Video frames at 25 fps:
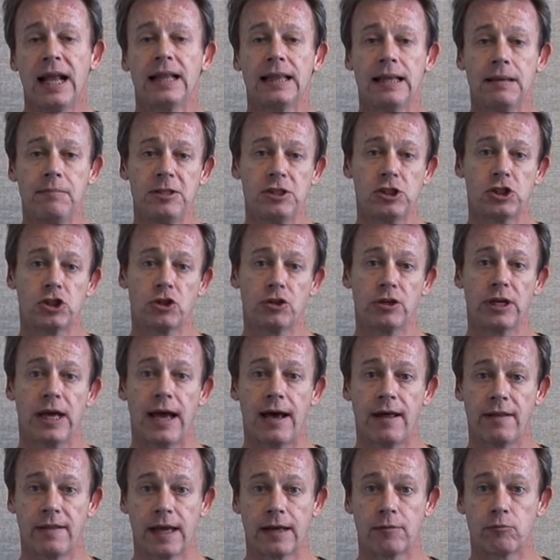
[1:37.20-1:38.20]
Let me show you
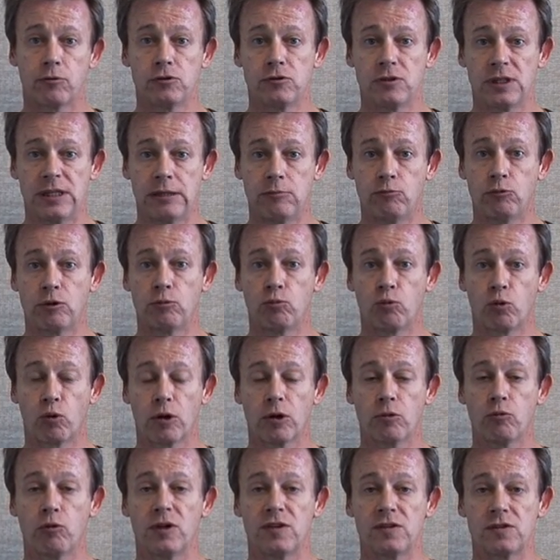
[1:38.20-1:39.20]
how that routine would
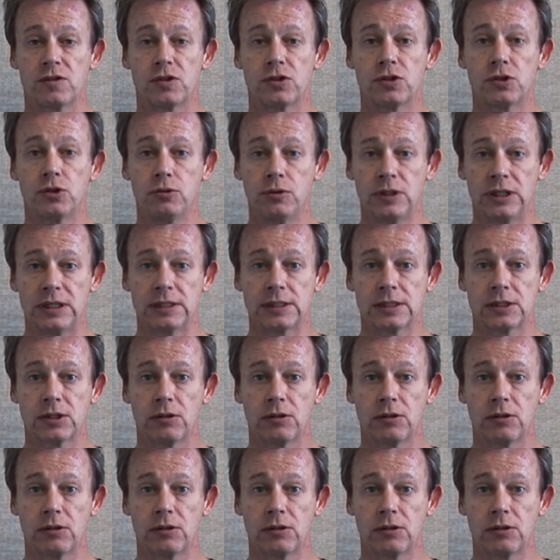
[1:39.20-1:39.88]
work with students.